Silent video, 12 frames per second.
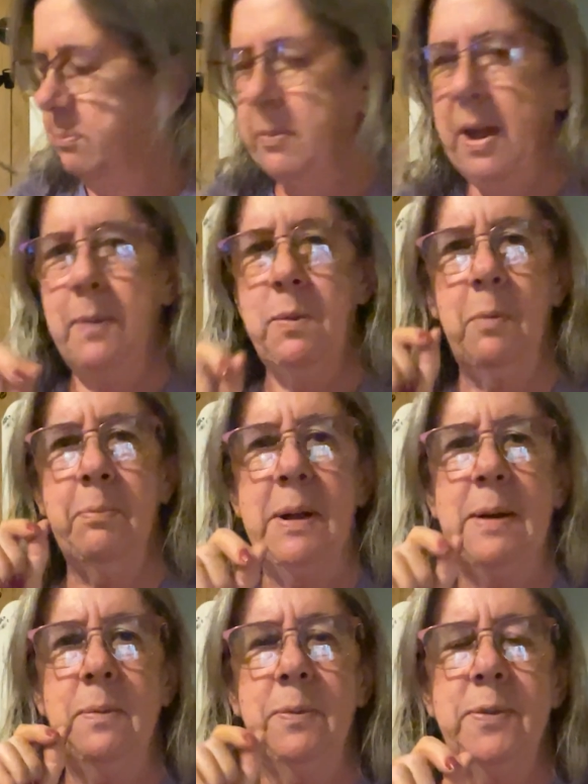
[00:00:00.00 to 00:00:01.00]
It won't
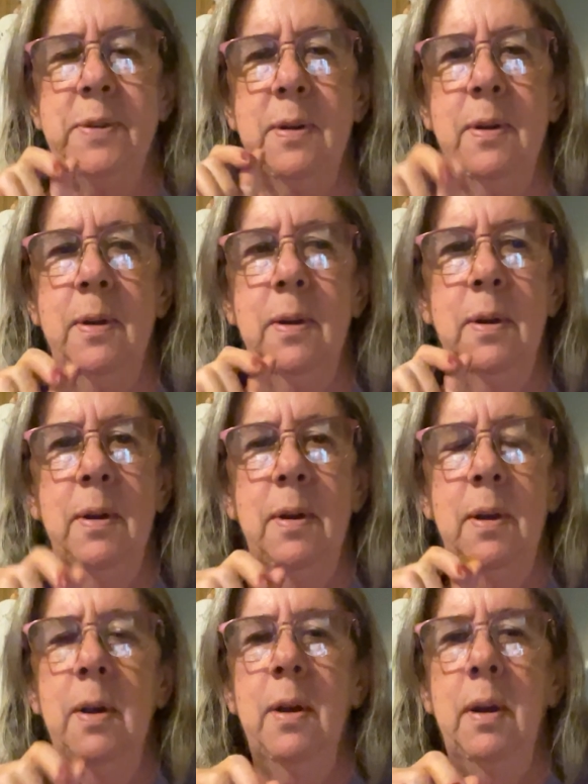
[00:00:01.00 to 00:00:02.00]
pounce.
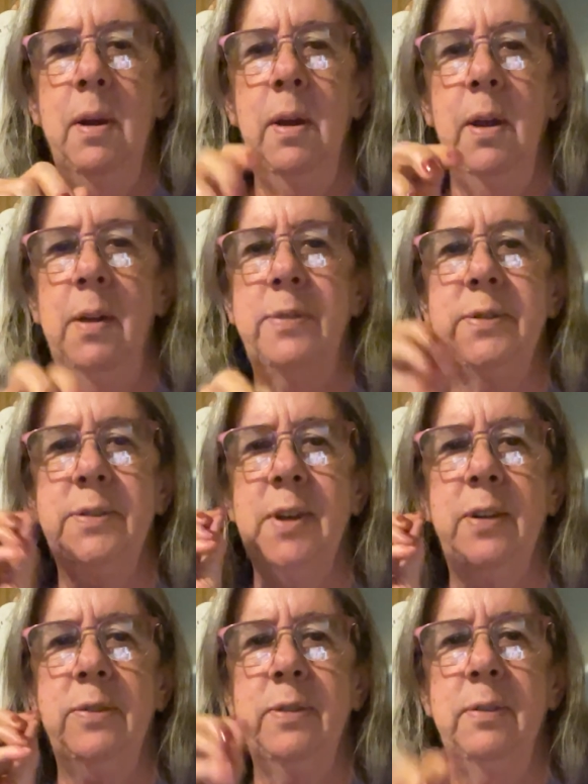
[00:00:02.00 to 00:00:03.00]
It
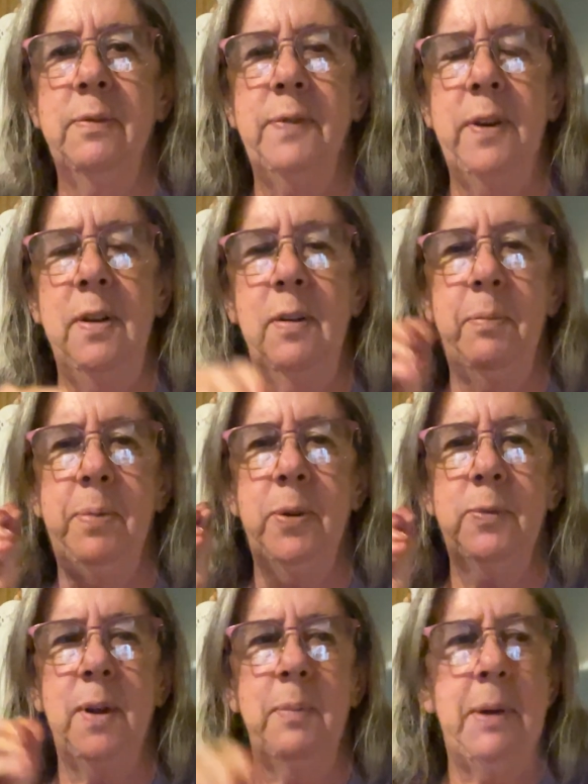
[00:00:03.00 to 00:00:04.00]
sticks to the. It
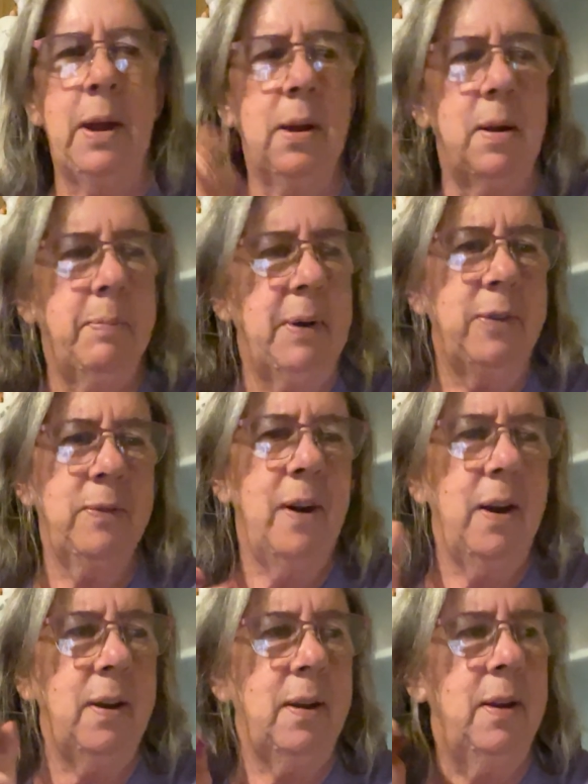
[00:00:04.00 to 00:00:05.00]
pulls right back up. I
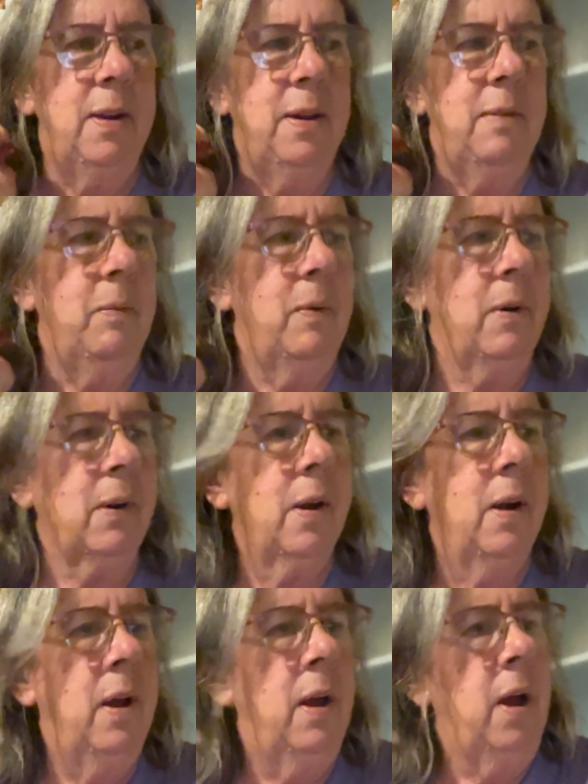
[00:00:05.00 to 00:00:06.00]
tried it. It didn't work.
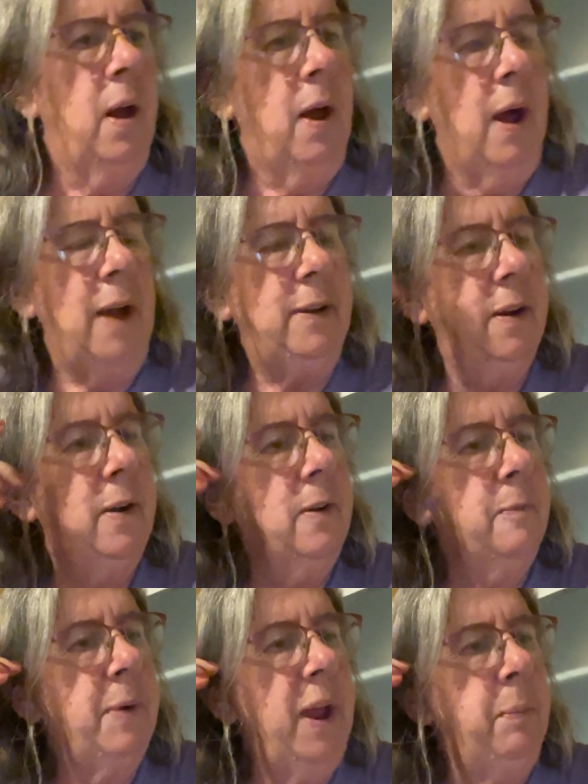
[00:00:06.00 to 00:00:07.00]
I did it on
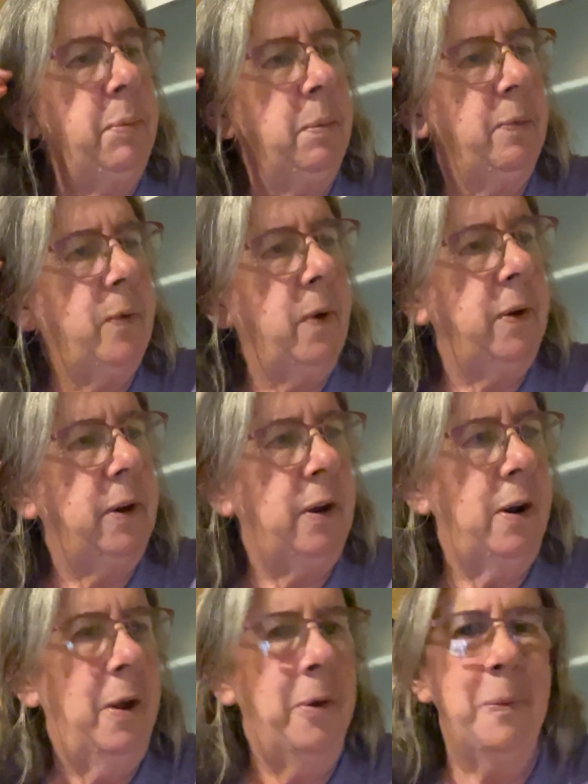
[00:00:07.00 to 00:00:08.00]
paper before I did
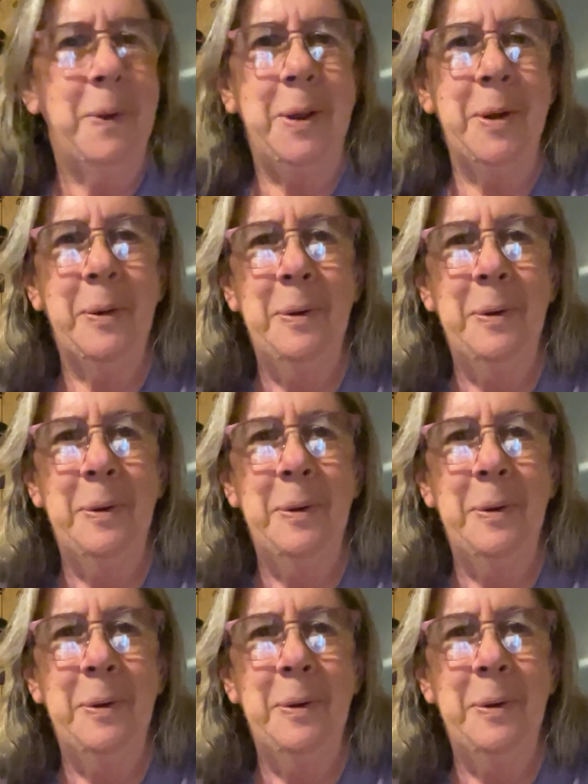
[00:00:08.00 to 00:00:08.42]
it on the window.